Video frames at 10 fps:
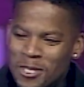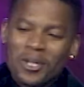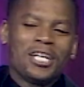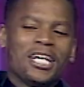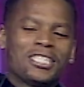
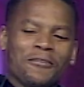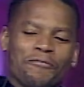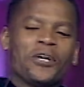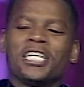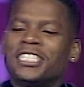You done some
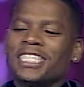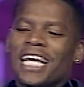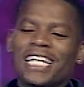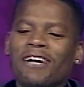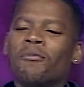freaky shit
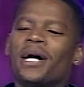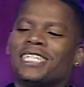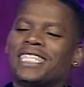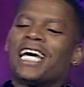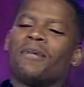that ain't never by
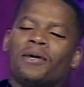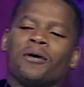the side of the